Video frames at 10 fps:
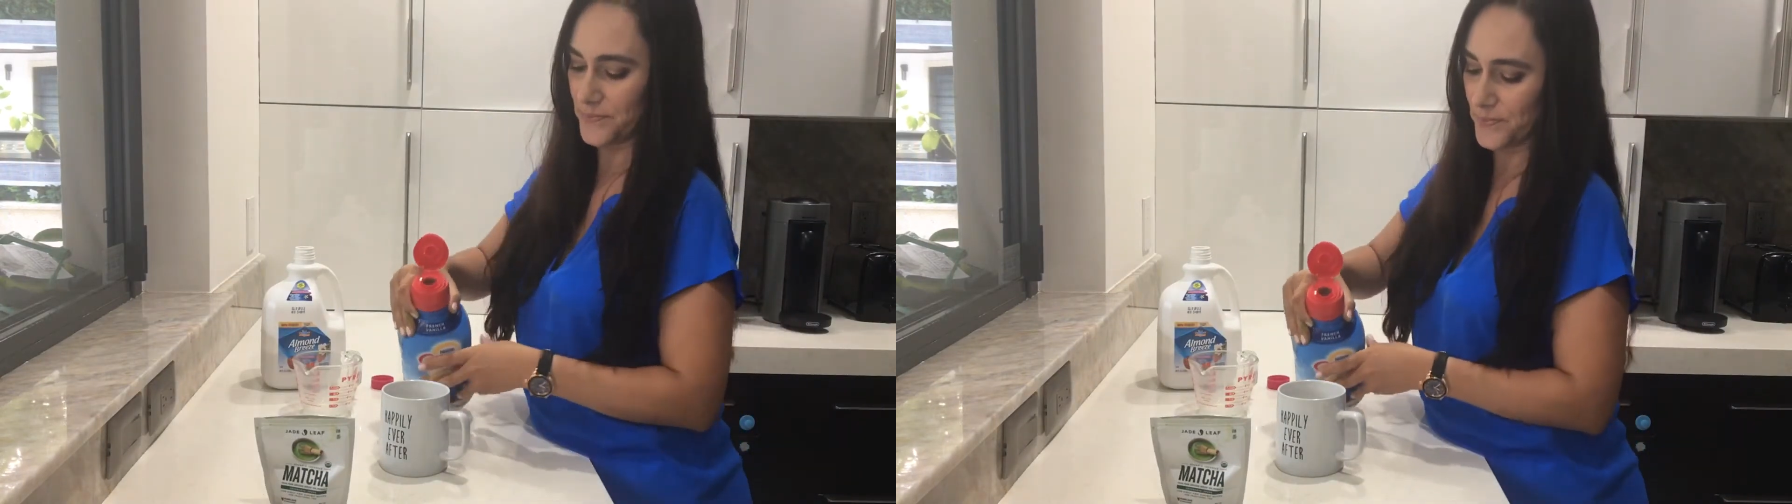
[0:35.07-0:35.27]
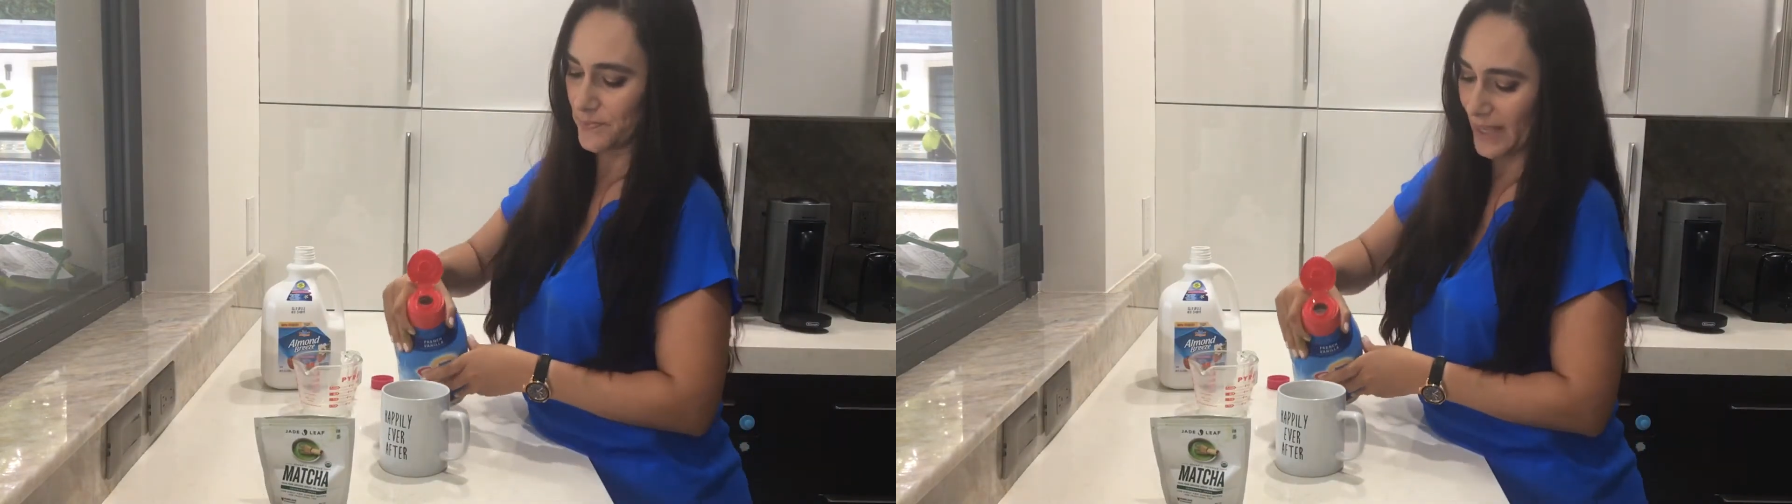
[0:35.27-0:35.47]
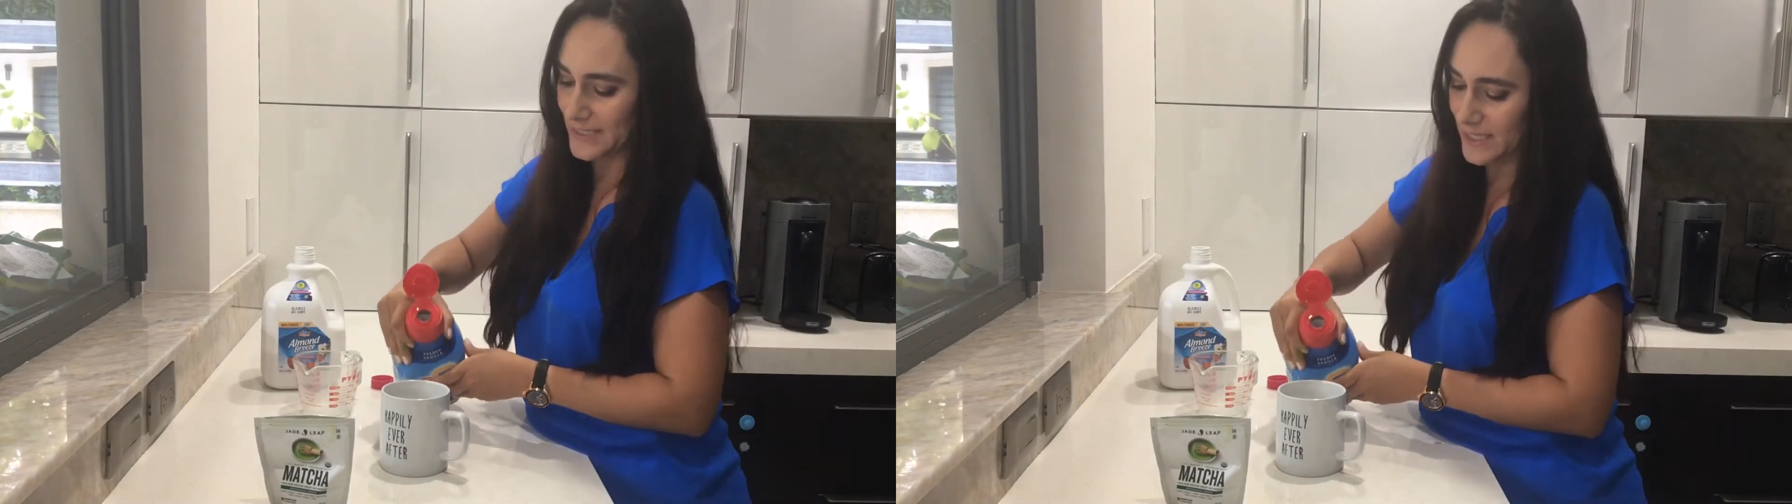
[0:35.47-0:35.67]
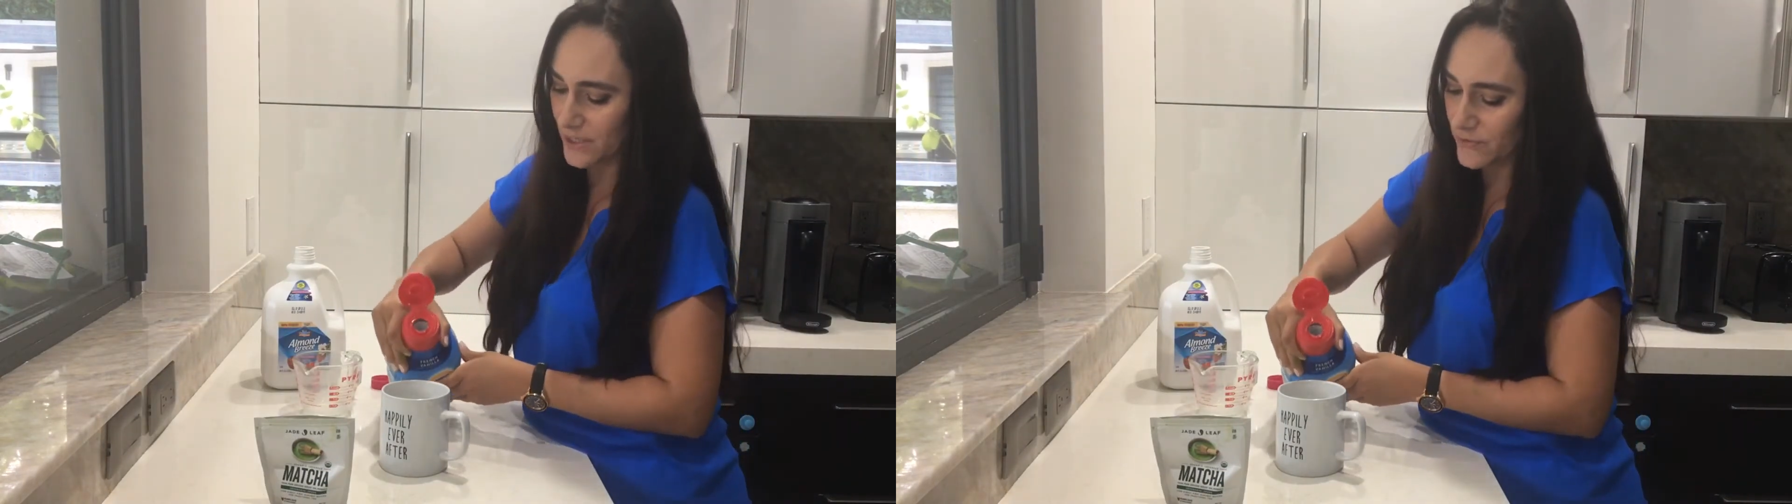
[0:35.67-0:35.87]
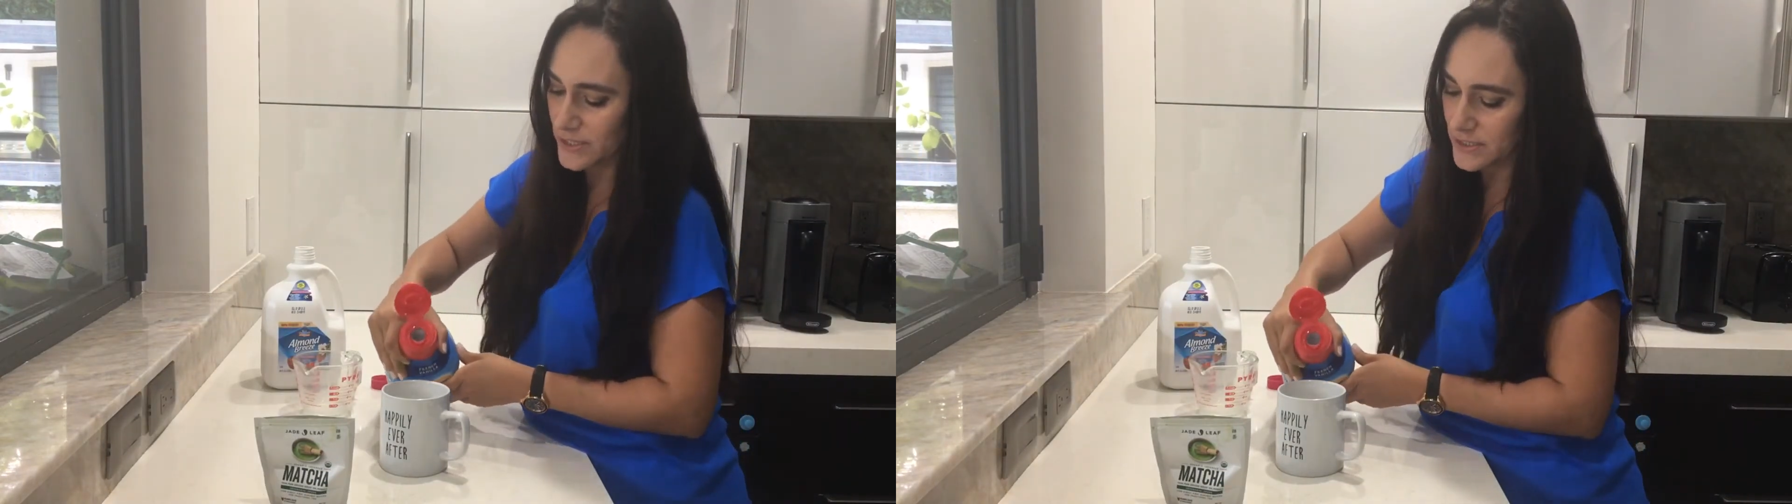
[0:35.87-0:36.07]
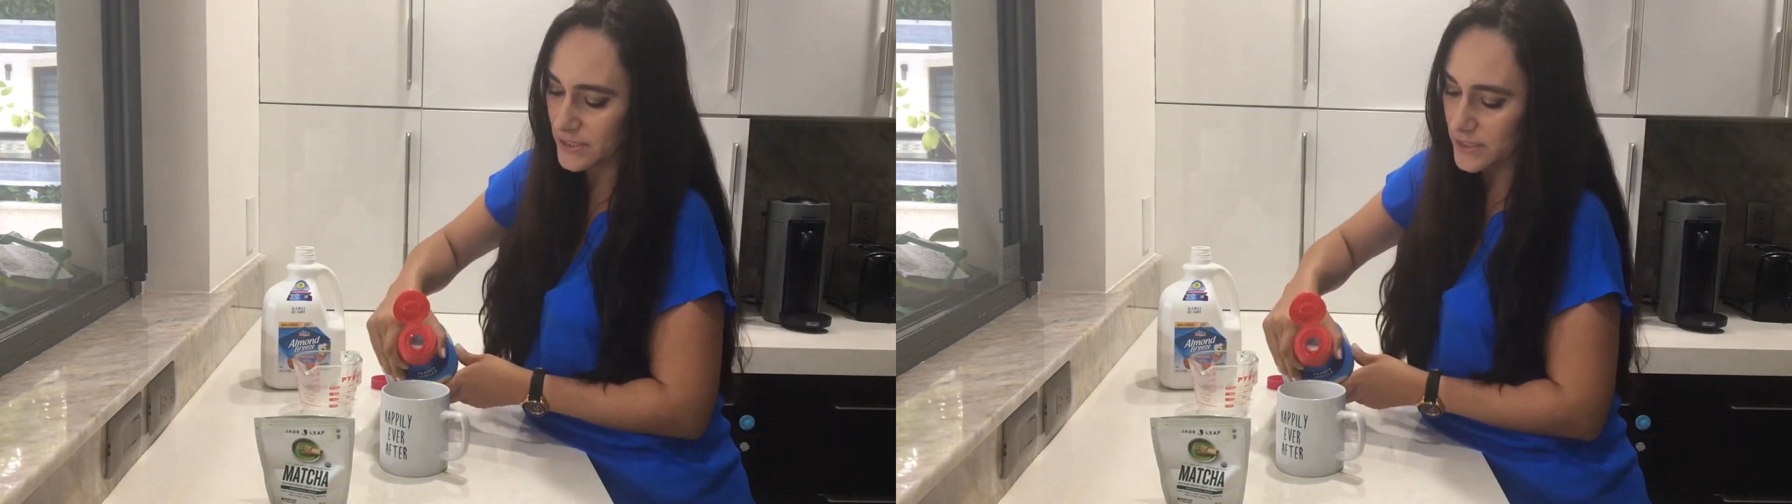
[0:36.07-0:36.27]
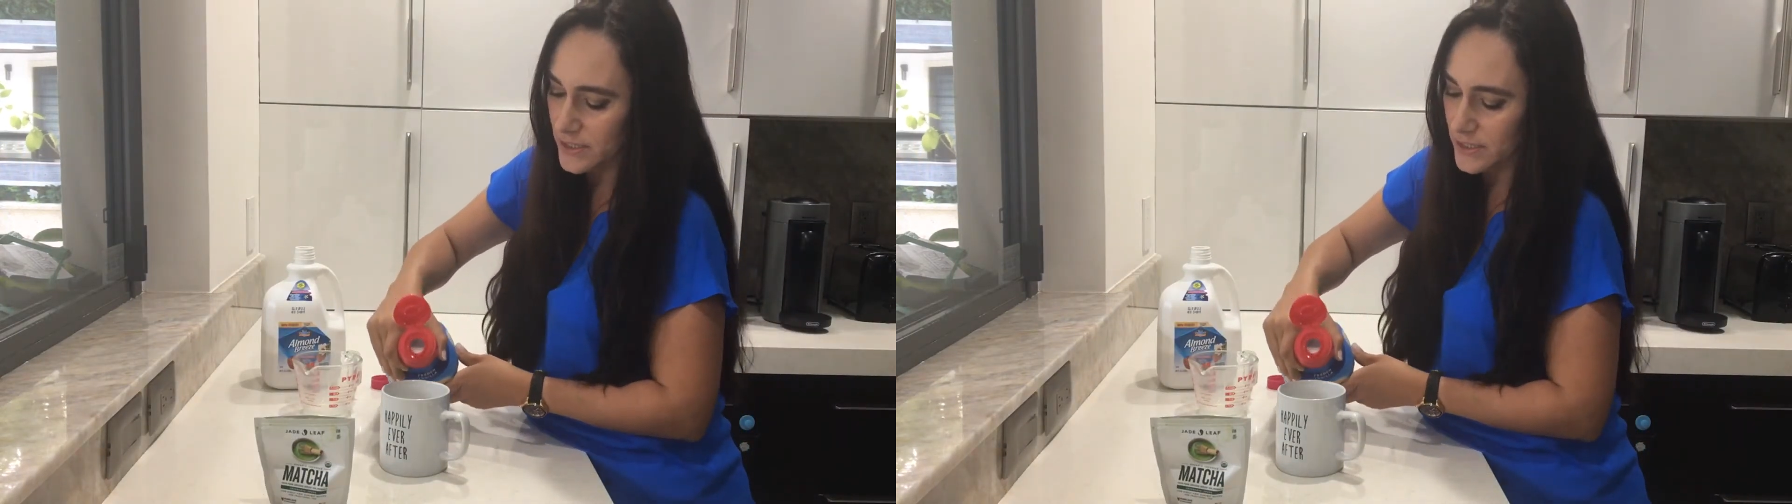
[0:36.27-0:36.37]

matcha green tea